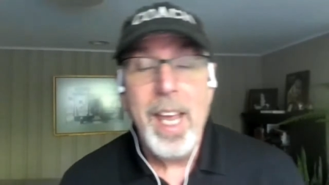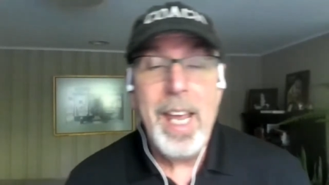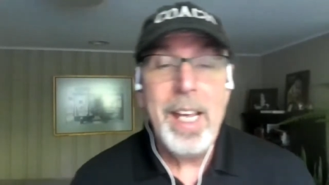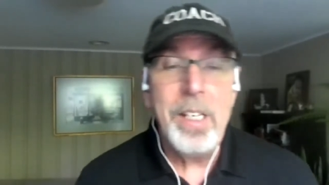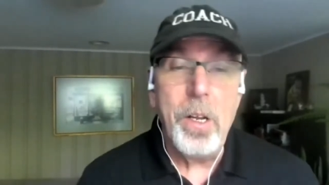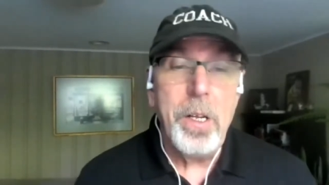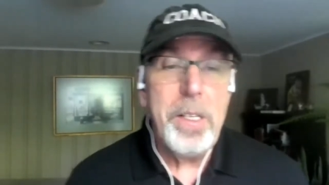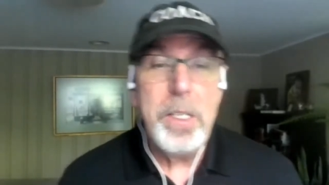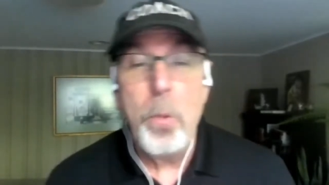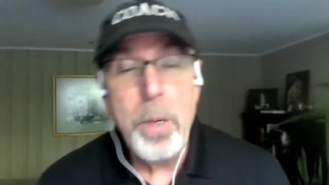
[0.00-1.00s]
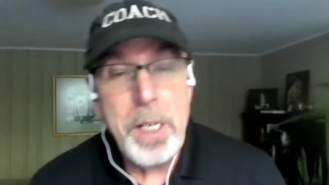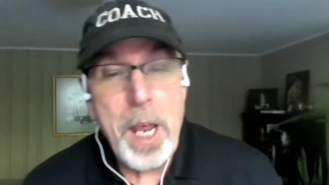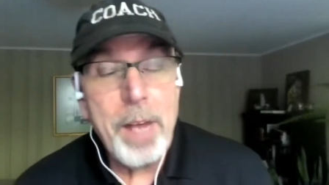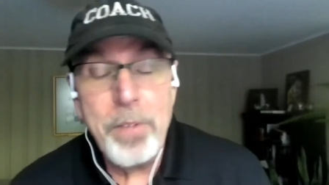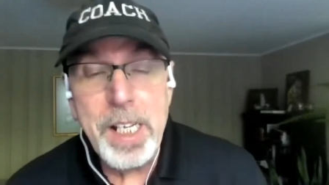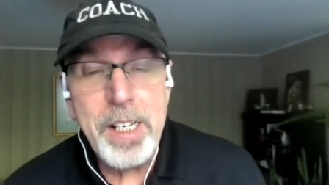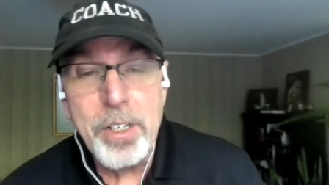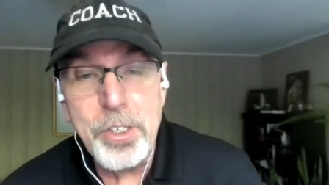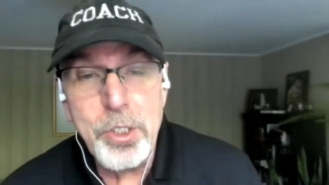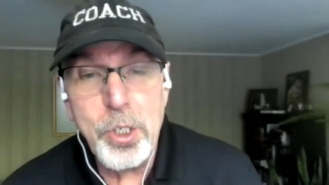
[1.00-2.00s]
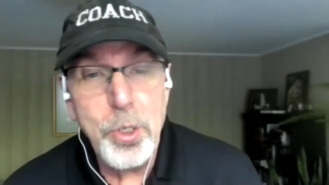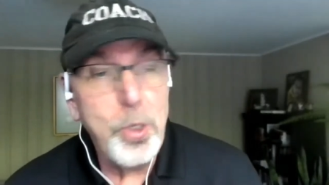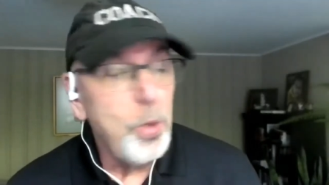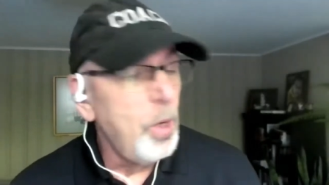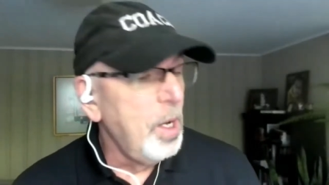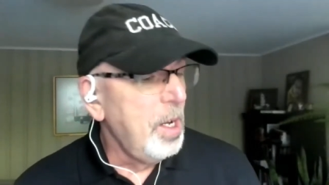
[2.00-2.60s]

And, you know, when you have leaders who